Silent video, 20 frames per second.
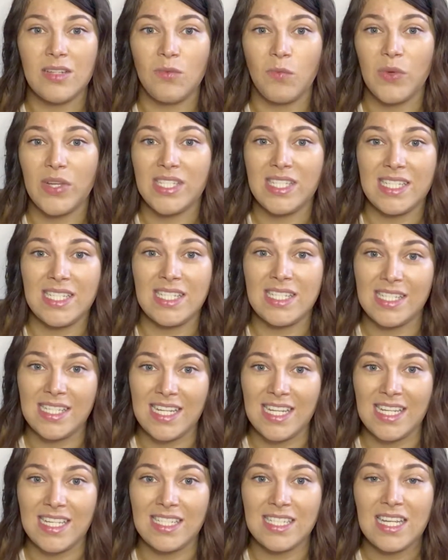didn't
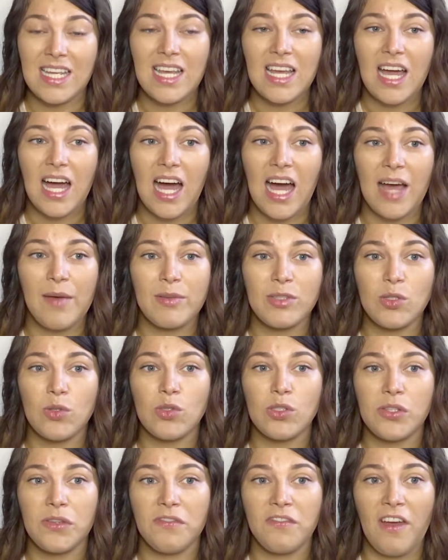need. I was
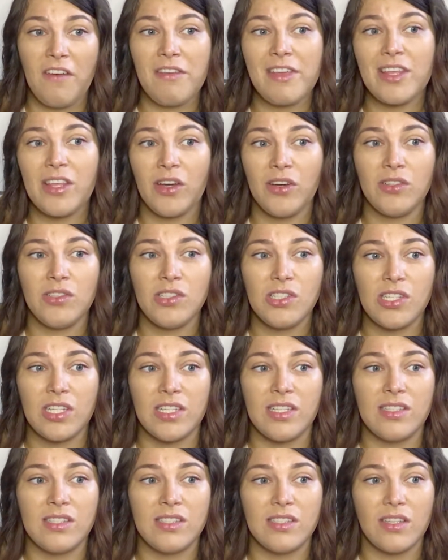also very
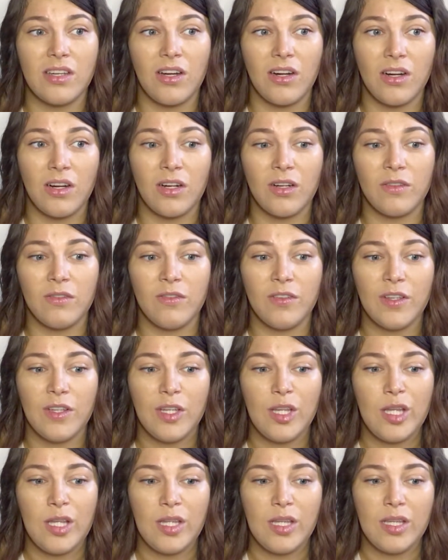conscious of
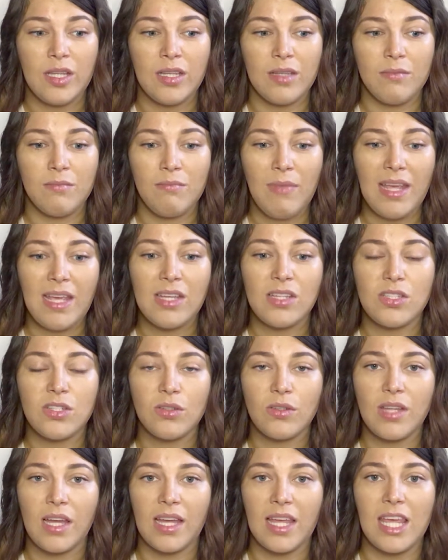making
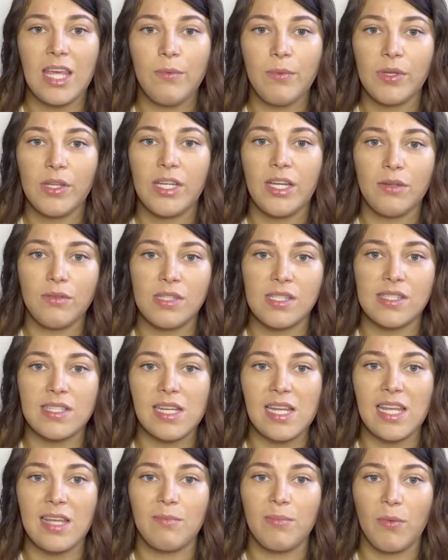sure that he would go to
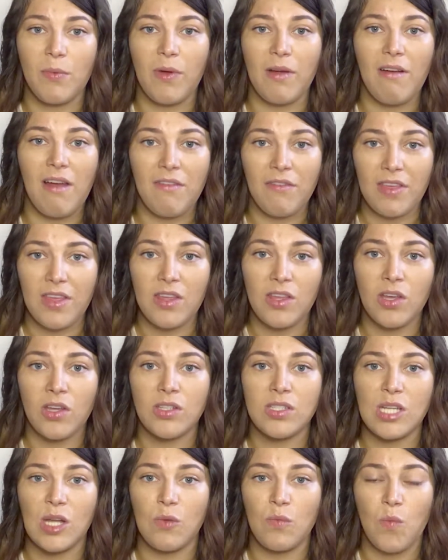sleep wherever he
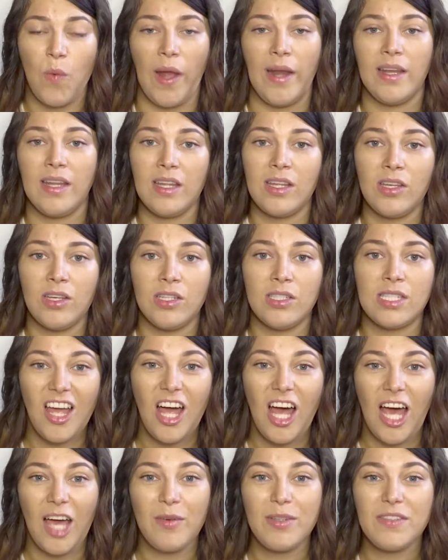could and when he could.
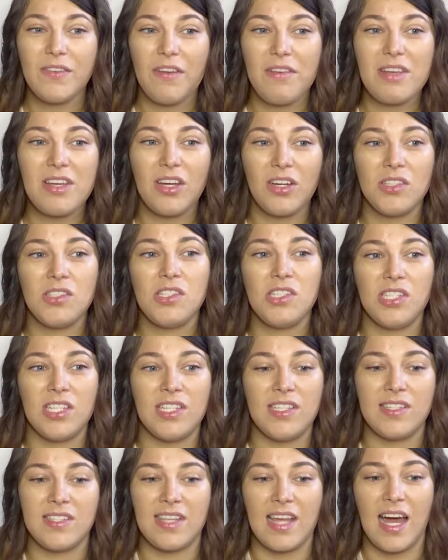I was very
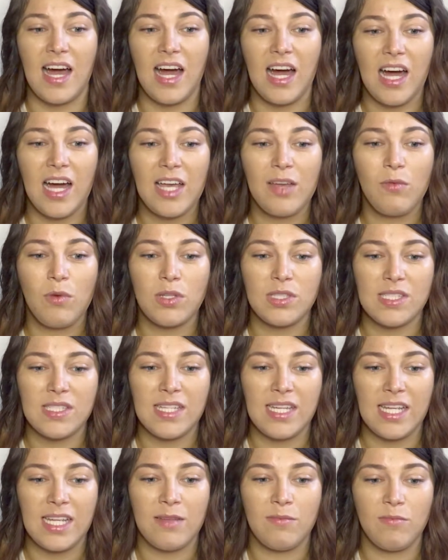conscious that I wanted
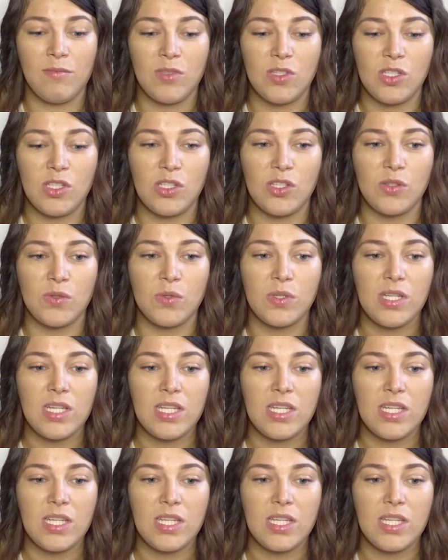him to